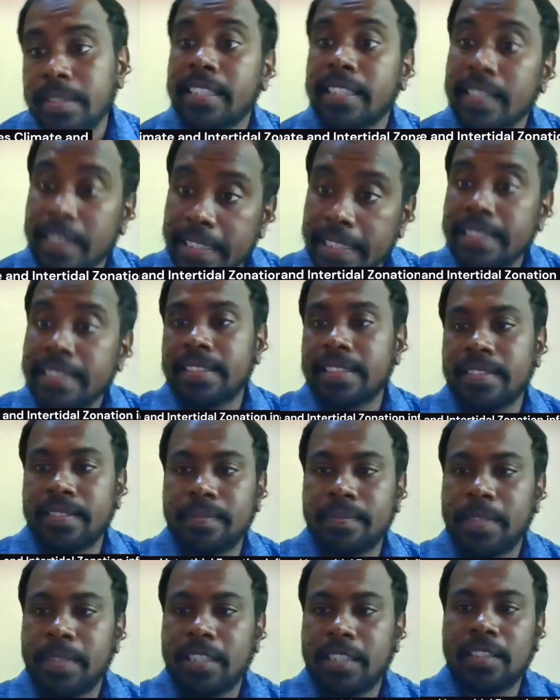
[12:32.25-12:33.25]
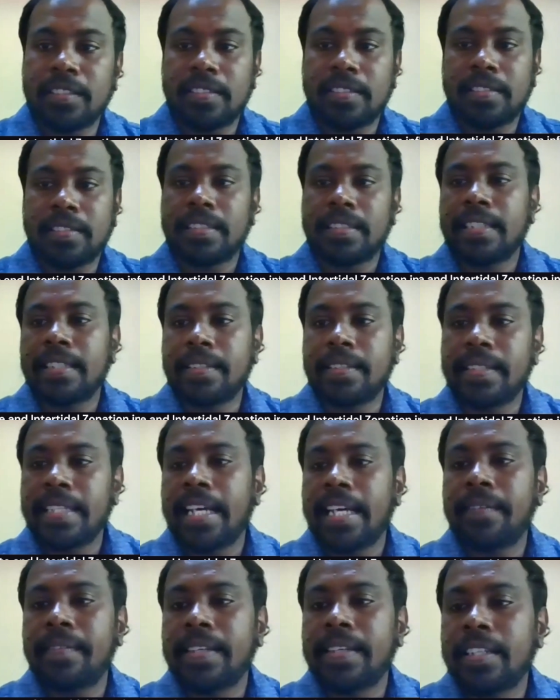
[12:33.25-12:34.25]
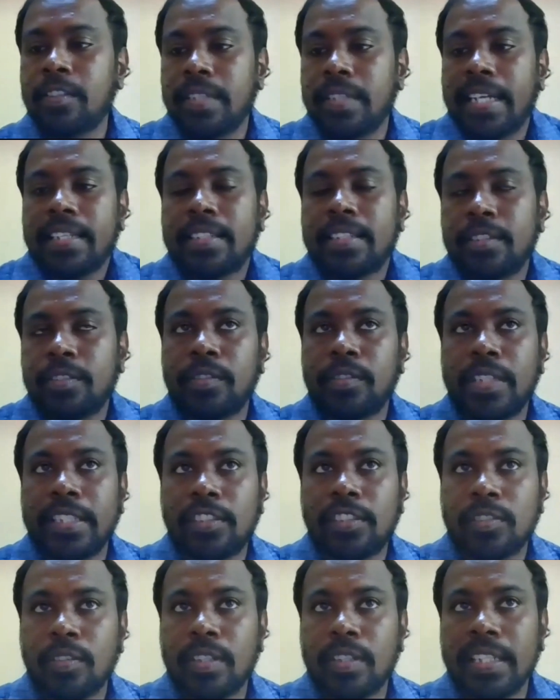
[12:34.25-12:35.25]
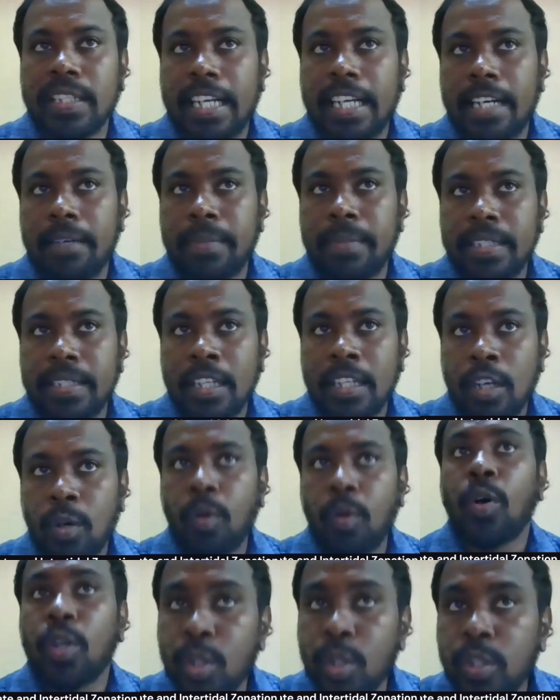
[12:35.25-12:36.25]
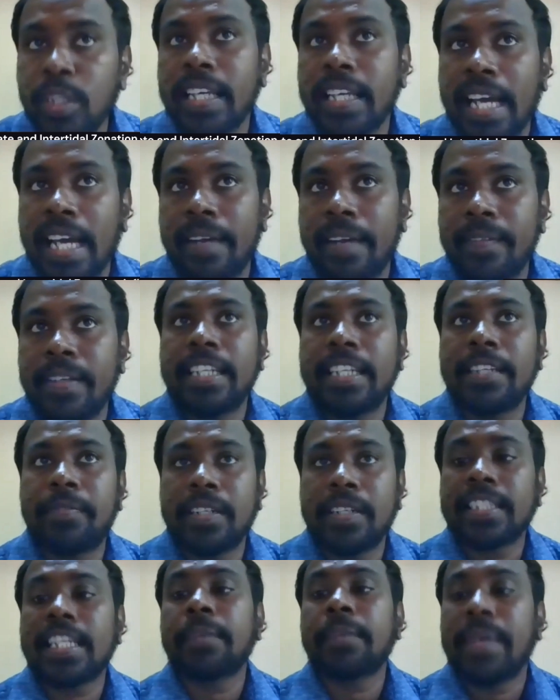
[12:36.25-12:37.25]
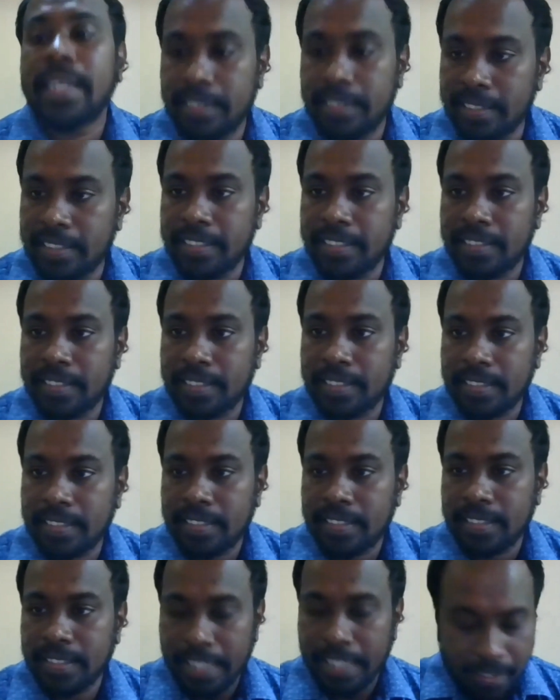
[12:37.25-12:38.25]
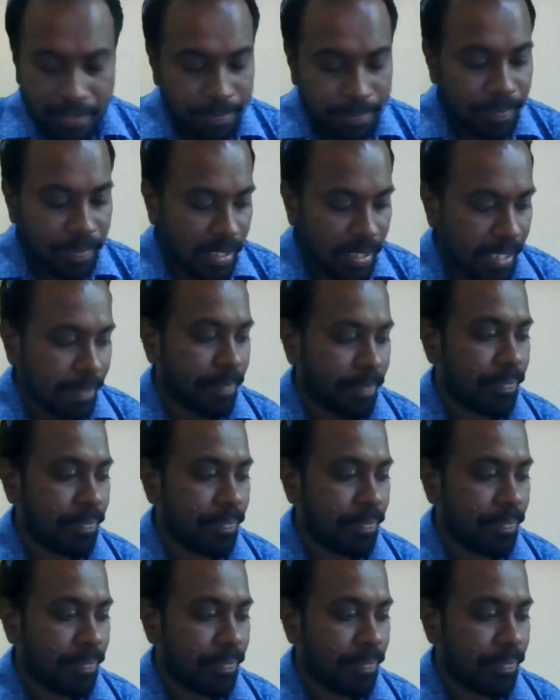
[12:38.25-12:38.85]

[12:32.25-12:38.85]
That's the reason, because they are very good at, the storing carbon, although they are having different capacities, right? Yeah.